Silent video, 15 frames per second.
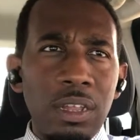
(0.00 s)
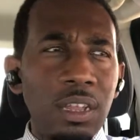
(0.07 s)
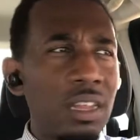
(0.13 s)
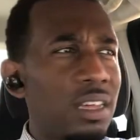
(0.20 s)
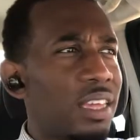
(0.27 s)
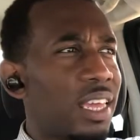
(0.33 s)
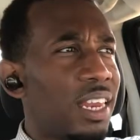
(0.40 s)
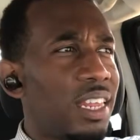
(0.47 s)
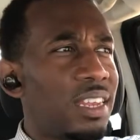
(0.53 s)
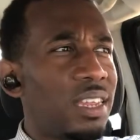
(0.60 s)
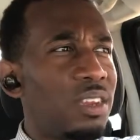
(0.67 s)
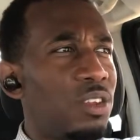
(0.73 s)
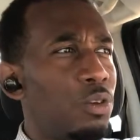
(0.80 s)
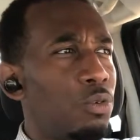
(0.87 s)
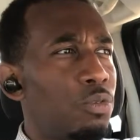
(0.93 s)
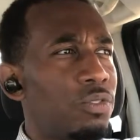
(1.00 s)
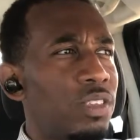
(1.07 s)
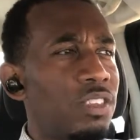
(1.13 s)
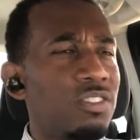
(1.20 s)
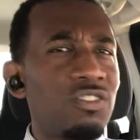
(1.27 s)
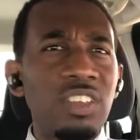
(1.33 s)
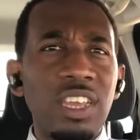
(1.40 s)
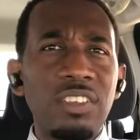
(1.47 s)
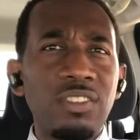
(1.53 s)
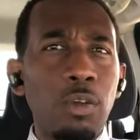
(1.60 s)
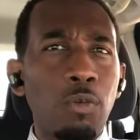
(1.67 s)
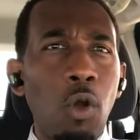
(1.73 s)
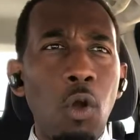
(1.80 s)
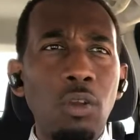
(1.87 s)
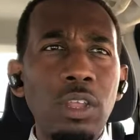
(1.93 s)
Look at in the news, these chicks,
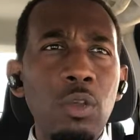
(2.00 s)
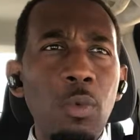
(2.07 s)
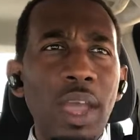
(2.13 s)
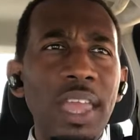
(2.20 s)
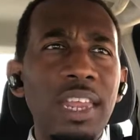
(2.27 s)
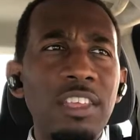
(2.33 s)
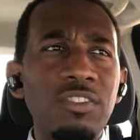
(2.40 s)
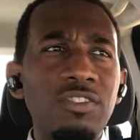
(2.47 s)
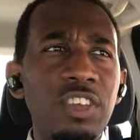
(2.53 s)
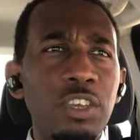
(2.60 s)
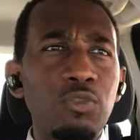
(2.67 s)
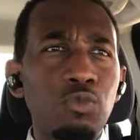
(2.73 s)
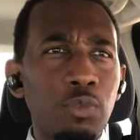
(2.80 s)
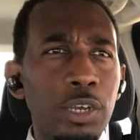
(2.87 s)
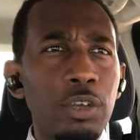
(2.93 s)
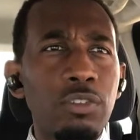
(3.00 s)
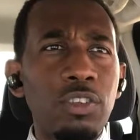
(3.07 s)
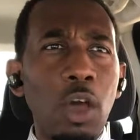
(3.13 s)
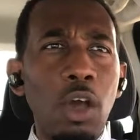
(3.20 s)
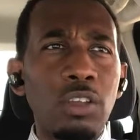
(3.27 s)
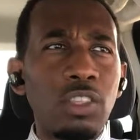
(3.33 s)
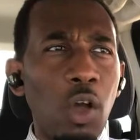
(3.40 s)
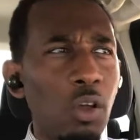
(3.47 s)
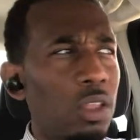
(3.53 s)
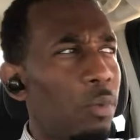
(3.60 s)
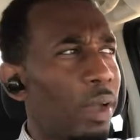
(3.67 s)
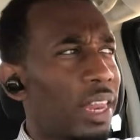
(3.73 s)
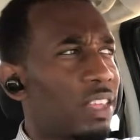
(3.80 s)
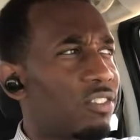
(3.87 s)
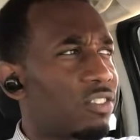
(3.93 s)
the only way these chicks, real talk, the only
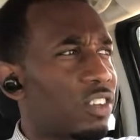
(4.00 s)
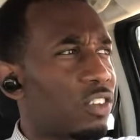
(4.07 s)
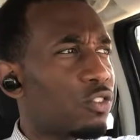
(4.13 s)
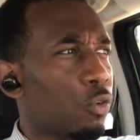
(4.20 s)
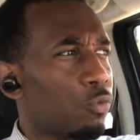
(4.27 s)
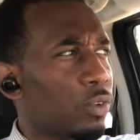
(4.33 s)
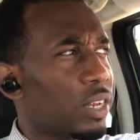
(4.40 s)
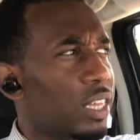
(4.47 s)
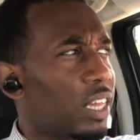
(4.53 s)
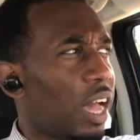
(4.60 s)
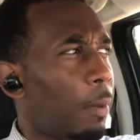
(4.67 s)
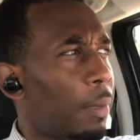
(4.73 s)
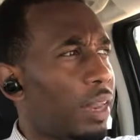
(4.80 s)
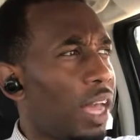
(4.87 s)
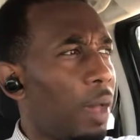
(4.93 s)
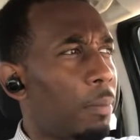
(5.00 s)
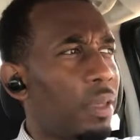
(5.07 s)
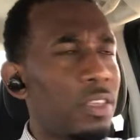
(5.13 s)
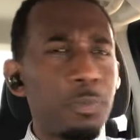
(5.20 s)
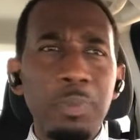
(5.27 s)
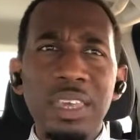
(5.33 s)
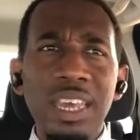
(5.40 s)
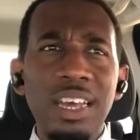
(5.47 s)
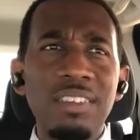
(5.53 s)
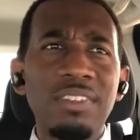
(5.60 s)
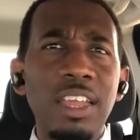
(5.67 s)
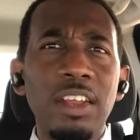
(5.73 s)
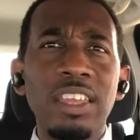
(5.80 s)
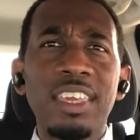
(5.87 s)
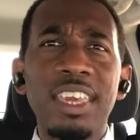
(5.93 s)
way these chicks are really coming up is because
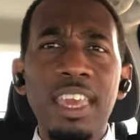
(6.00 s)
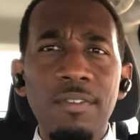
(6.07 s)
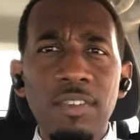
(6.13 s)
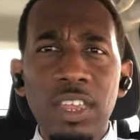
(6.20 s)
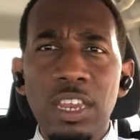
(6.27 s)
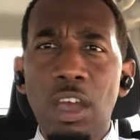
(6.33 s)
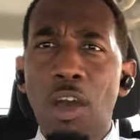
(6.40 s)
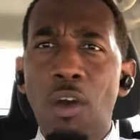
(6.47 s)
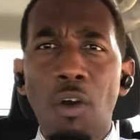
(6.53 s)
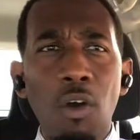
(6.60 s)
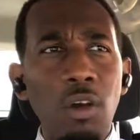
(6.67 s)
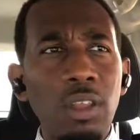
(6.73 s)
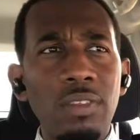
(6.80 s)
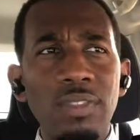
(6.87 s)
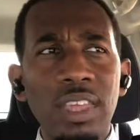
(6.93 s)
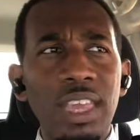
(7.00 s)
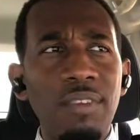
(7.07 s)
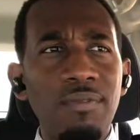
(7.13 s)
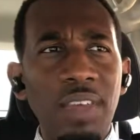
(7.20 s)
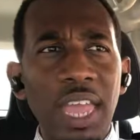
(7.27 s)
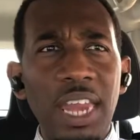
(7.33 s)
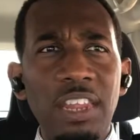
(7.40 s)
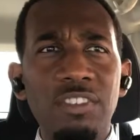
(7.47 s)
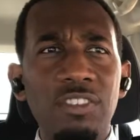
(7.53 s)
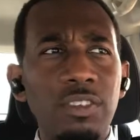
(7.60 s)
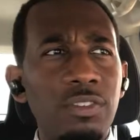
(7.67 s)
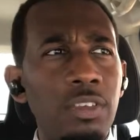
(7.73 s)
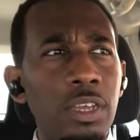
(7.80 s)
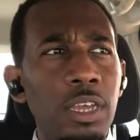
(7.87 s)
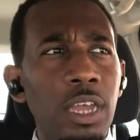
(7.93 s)
they're given all of the advantages.